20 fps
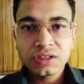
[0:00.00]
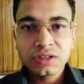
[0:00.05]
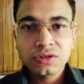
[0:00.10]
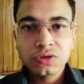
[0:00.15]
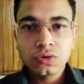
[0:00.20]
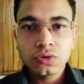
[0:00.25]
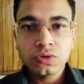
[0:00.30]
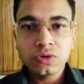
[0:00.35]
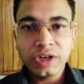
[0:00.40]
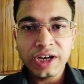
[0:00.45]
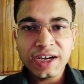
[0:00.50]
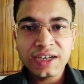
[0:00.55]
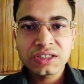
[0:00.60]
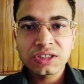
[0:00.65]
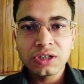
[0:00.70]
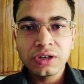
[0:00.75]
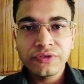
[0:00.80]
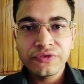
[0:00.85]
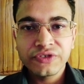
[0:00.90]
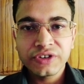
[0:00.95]
So
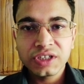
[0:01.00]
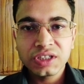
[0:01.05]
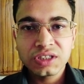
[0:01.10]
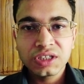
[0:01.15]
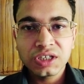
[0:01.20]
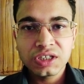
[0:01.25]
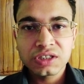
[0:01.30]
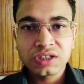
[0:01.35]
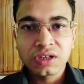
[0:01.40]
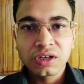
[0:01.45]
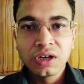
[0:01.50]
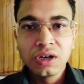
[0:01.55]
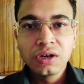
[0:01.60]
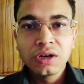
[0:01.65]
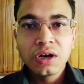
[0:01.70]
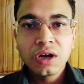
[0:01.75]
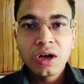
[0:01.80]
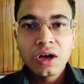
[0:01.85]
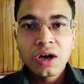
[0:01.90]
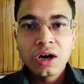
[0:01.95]
next difference is
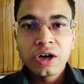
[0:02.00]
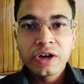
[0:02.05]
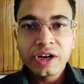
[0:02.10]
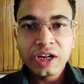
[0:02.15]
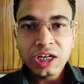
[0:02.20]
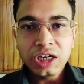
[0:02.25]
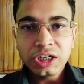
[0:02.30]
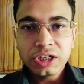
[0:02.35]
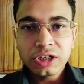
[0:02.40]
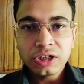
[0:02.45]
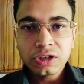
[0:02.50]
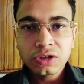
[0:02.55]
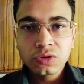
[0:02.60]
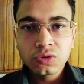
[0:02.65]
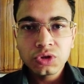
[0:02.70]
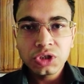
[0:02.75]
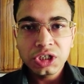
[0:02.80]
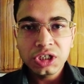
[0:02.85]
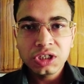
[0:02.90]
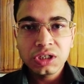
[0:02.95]
related
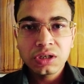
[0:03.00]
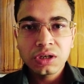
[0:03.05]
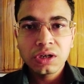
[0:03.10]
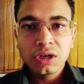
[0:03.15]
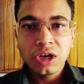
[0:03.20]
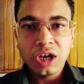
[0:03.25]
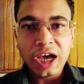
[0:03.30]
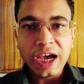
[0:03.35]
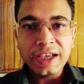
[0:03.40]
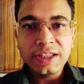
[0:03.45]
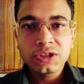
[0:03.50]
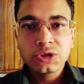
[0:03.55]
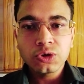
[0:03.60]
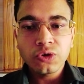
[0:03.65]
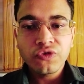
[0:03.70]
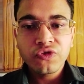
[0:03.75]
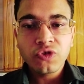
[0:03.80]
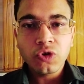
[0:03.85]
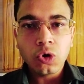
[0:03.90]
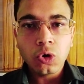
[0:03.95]
to the lines
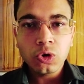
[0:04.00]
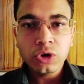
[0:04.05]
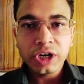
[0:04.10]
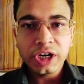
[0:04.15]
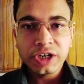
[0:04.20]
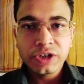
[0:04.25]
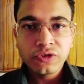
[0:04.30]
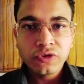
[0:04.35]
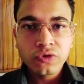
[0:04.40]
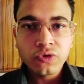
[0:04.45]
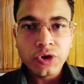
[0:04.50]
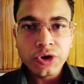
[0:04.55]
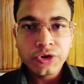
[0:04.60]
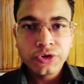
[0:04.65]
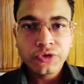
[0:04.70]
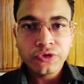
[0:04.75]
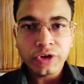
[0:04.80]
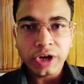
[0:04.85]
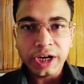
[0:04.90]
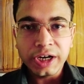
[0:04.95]
of code that you are
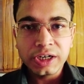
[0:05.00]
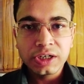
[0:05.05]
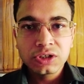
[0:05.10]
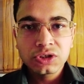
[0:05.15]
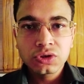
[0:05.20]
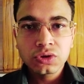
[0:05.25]
going to write.